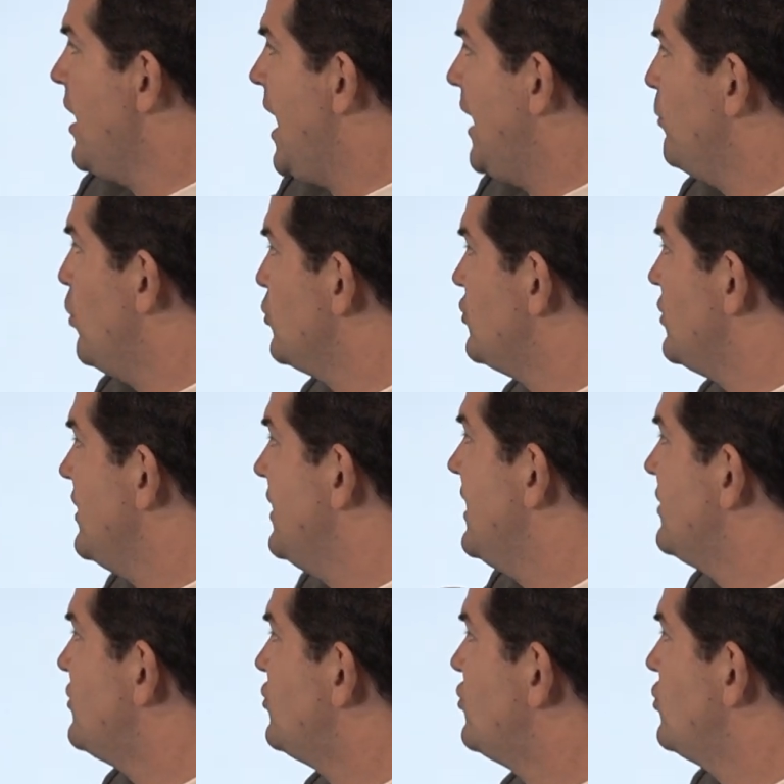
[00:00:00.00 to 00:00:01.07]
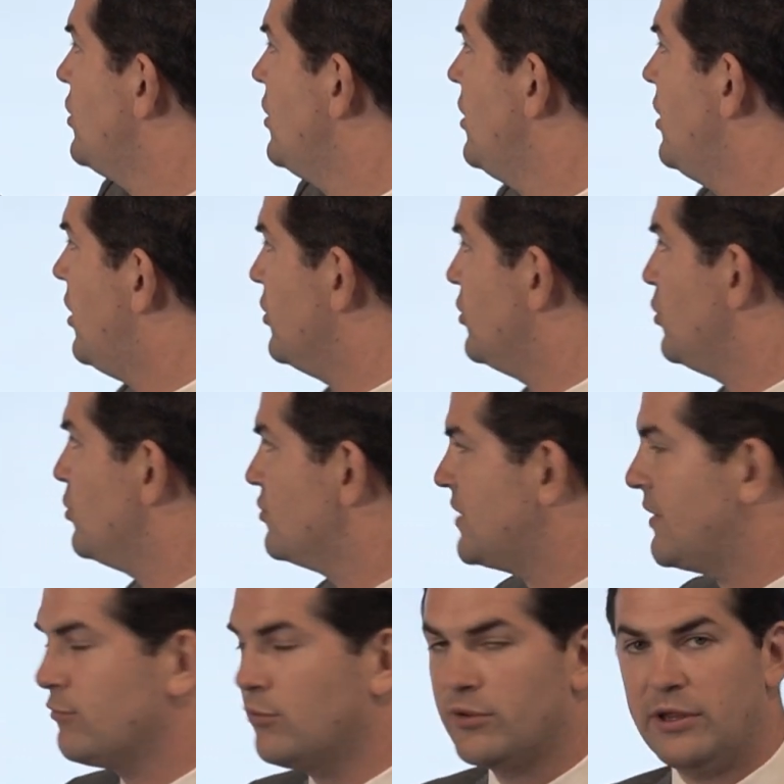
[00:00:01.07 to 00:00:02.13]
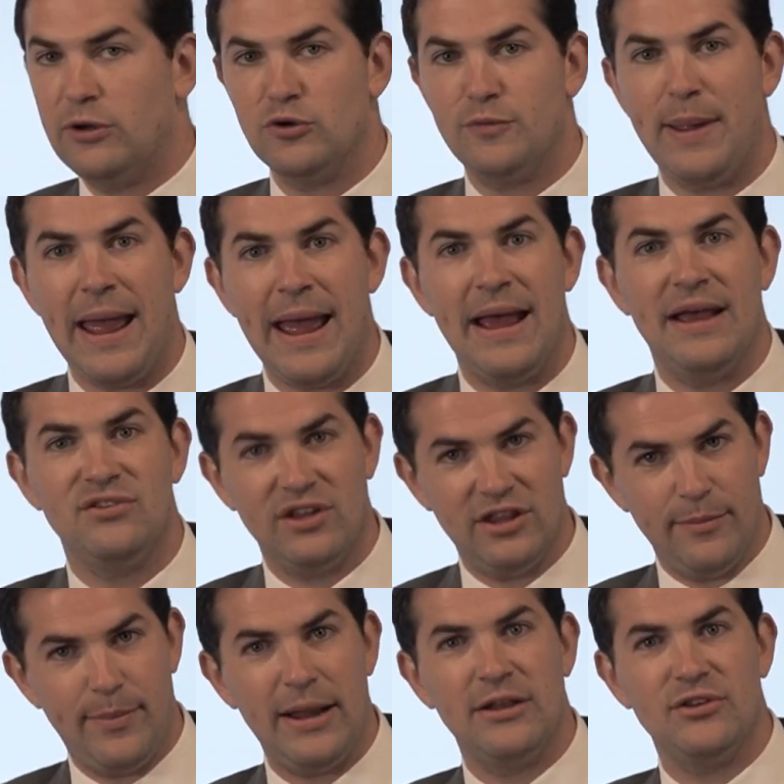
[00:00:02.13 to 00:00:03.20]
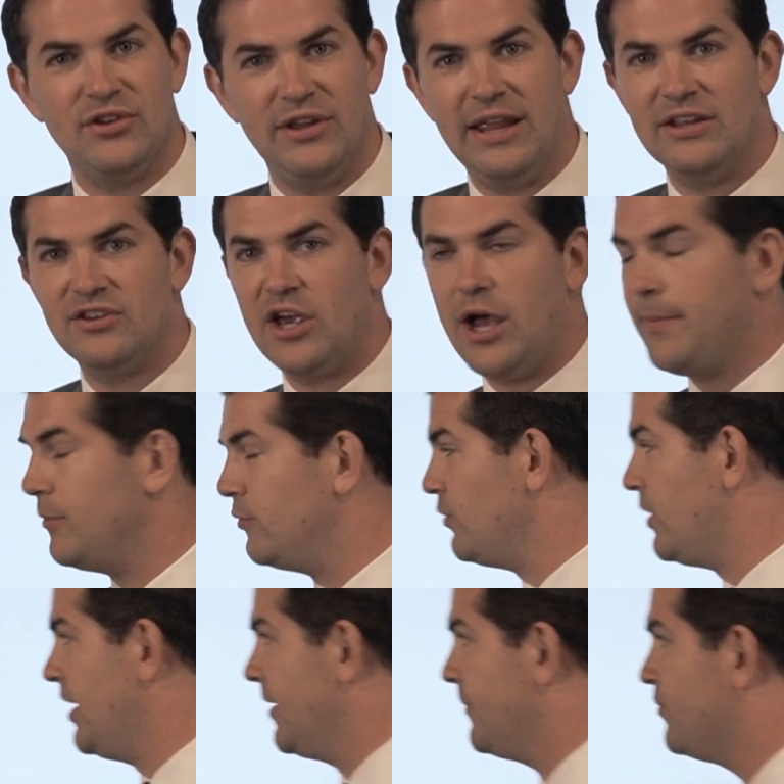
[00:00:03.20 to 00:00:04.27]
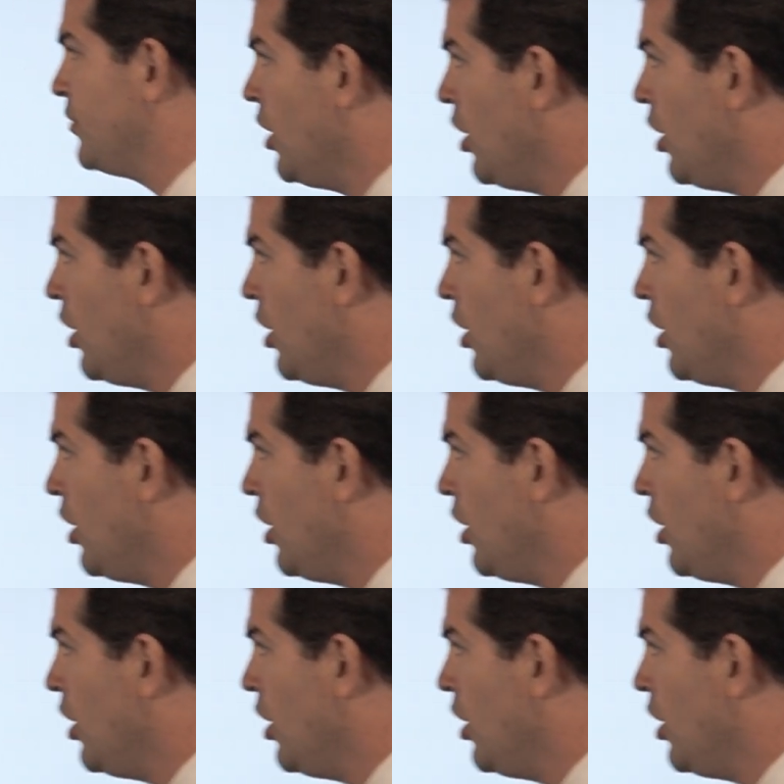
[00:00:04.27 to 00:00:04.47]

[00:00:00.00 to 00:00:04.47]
I won't see this until several years pass and the policy gets up and running.